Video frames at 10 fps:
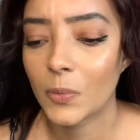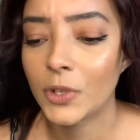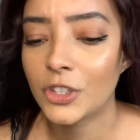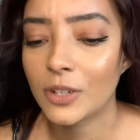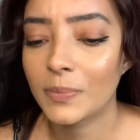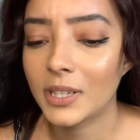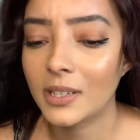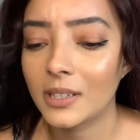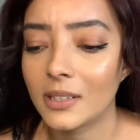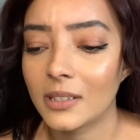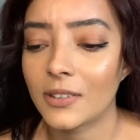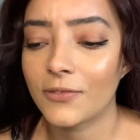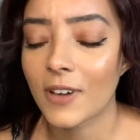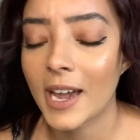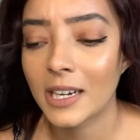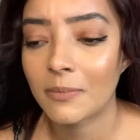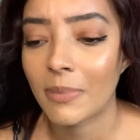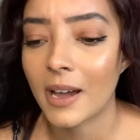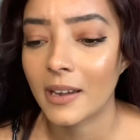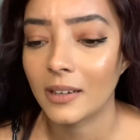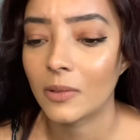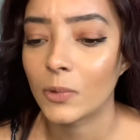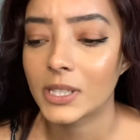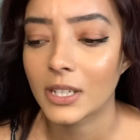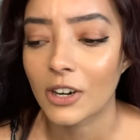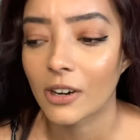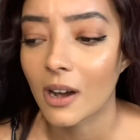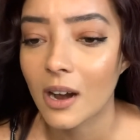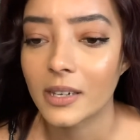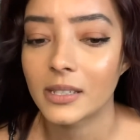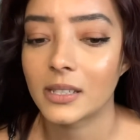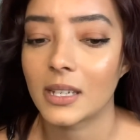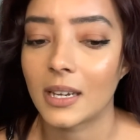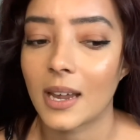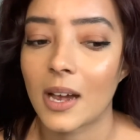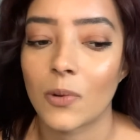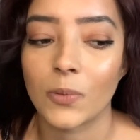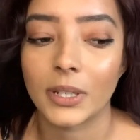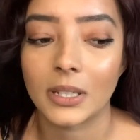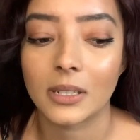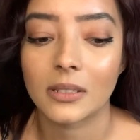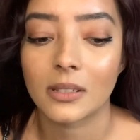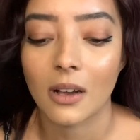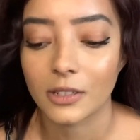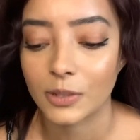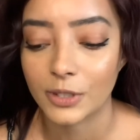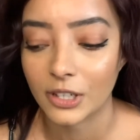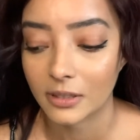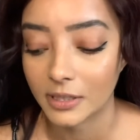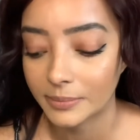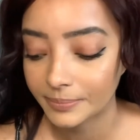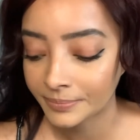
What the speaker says: We should be defined by what's in our hearts and how we talk to each other.